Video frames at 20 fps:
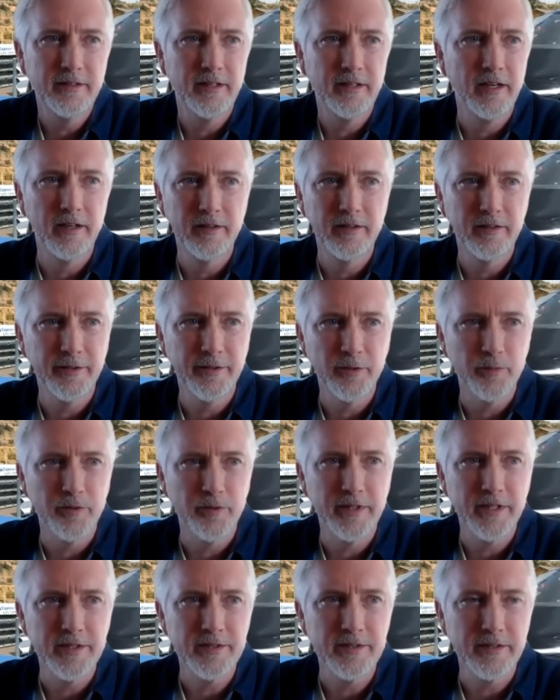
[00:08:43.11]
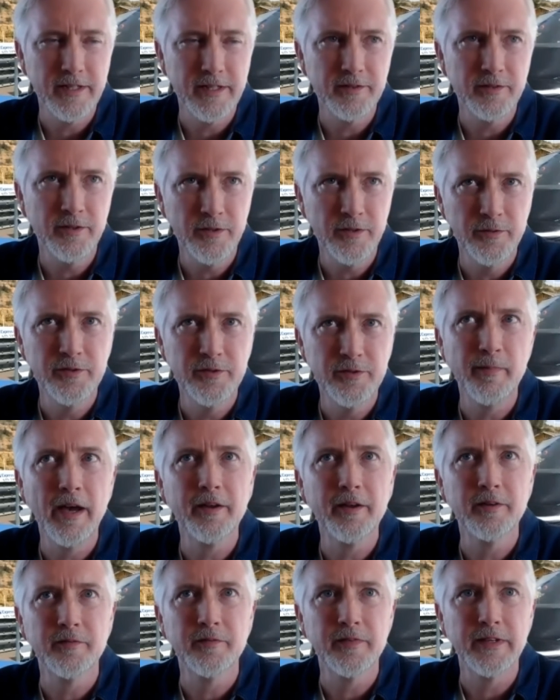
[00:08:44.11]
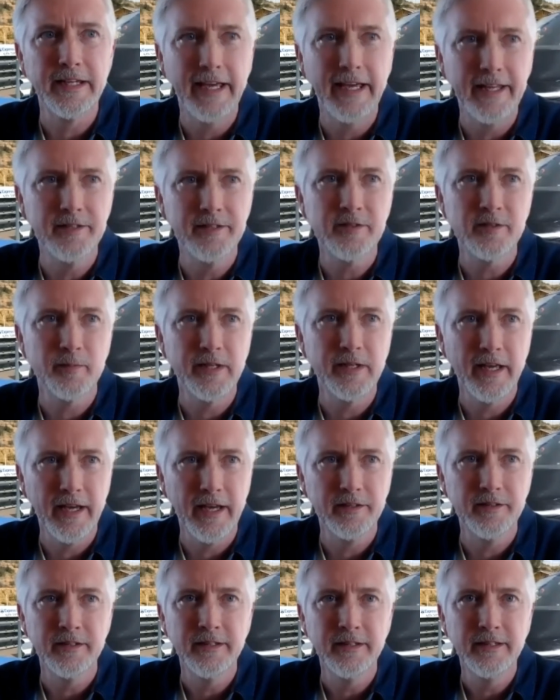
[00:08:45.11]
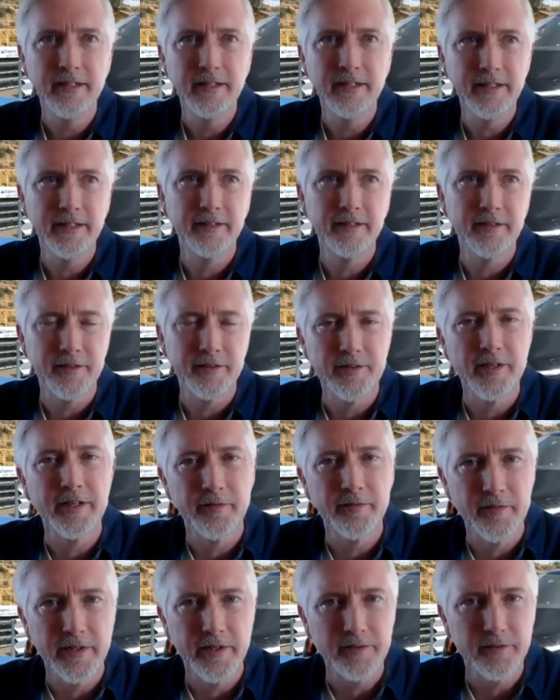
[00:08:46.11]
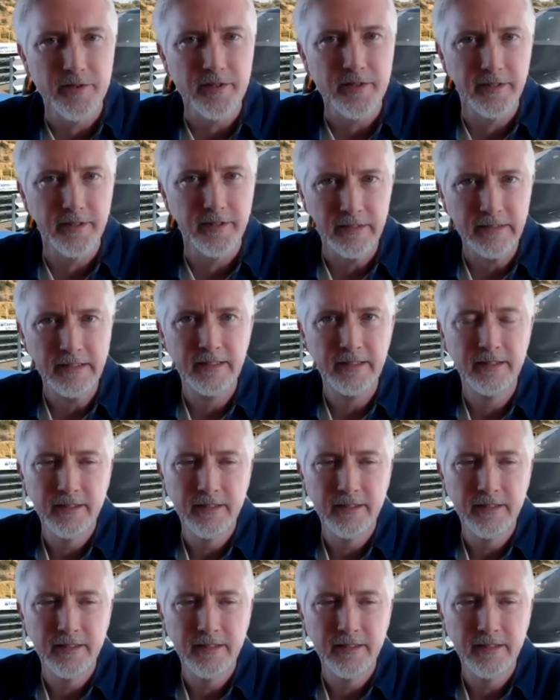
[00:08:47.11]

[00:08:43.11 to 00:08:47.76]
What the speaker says: there's a huge amount of gains to be had in the design of vehicles still.